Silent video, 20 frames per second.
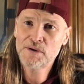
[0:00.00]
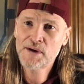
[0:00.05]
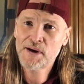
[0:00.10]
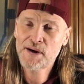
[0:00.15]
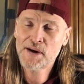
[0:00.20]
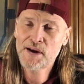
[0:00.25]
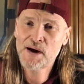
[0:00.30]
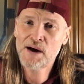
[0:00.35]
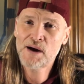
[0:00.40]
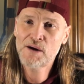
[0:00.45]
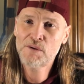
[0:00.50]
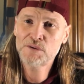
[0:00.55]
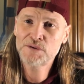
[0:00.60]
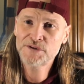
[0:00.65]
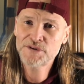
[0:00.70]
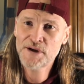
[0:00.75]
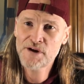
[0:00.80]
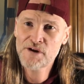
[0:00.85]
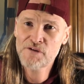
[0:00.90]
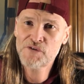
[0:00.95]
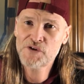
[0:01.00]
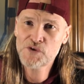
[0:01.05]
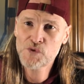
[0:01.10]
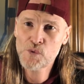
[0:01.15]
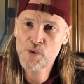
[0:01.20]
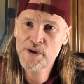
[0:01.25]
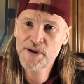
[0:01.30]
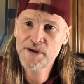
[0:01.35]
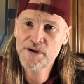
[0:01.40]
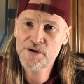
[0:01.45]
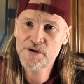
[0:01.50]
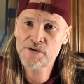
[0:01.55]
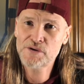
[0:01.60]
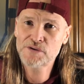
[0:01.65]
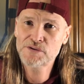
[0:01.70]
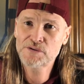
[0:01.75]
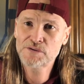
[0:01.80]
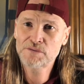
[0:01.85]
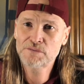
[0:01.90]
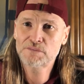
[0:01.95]
and I was there for 20 years
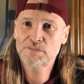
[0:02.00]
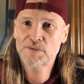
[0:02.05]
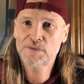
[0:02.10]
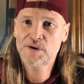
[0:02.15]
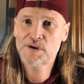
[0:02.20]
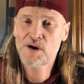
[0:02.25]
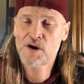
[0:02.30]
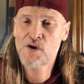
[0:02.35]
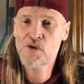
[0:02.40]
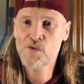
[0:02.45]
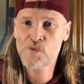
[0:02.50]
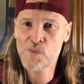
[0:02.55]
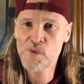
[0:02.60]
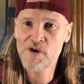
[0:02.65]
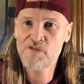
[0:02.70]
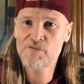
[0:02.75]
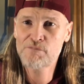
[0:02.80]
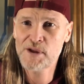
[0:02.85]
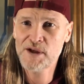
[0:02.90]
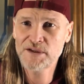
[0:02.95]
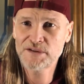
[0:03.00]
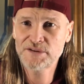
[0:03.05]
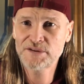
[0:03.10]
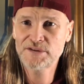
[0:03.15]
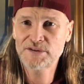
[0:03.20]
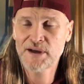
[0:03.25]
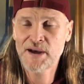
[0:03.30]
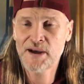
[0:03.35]
in all the rough places.